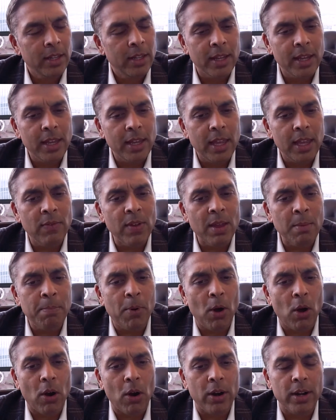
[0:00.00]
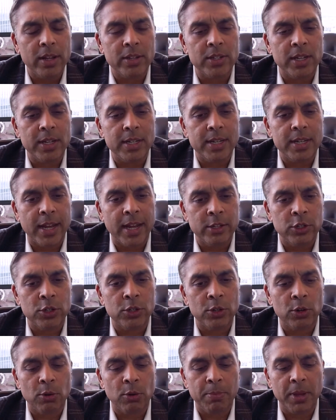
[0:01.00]
The giving part is
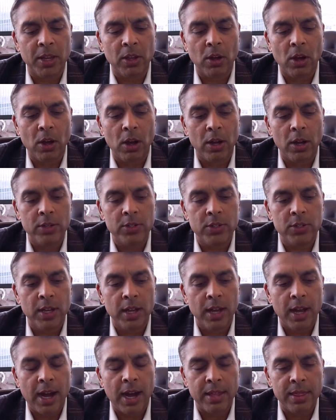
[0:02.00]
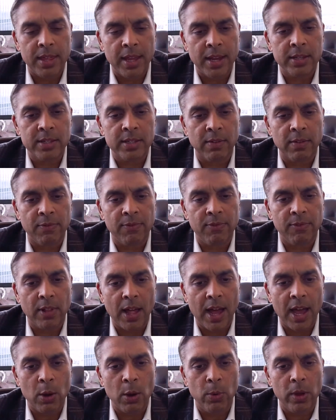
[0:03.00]
intentional because I think it's the
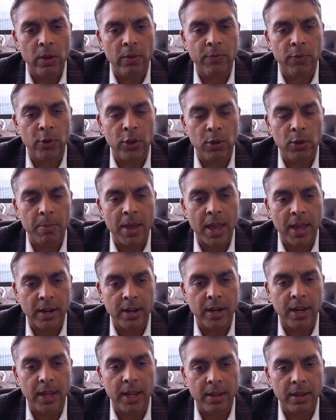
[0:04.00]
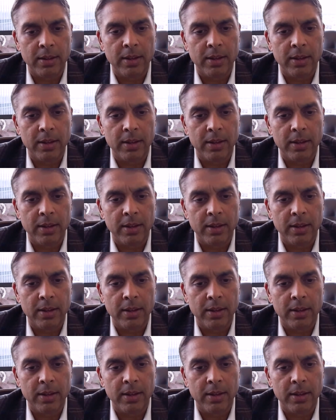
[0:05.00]
flywheel for humanity.